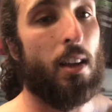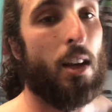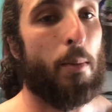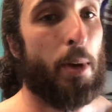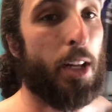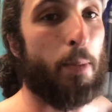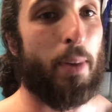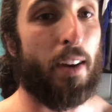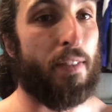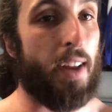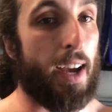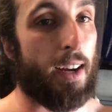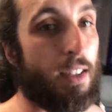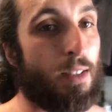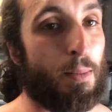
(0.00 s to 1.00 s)
I'm only puffed
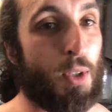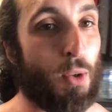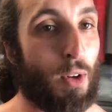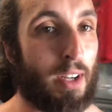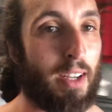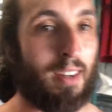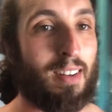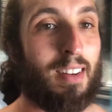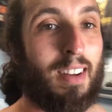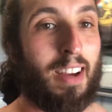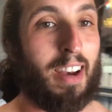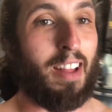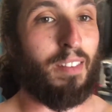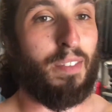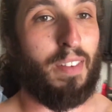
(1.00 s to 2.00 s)
out because I'm talking
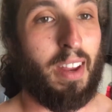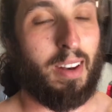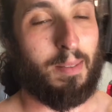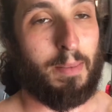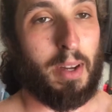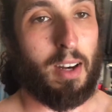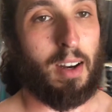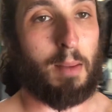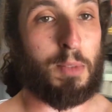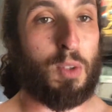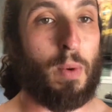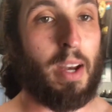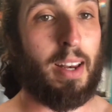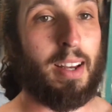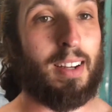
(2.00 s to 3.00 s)
and unfit, but I'm
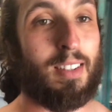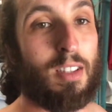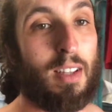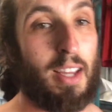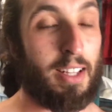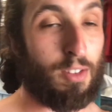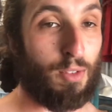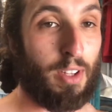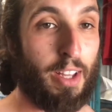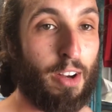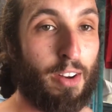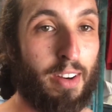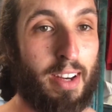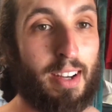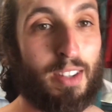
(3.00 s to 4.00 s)
sweating. It's really
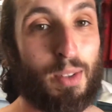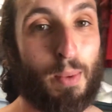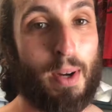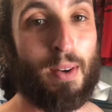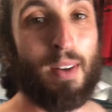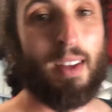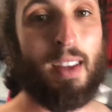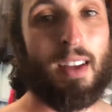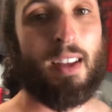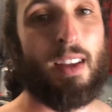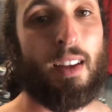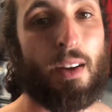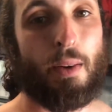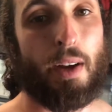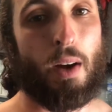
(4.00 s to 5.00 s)
hot in here as well.
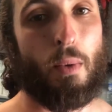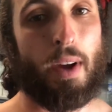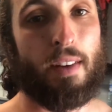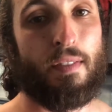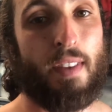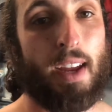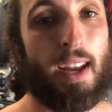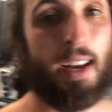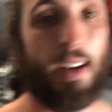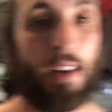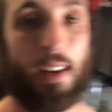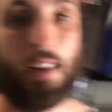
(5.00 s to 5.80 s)
We've got 1 fan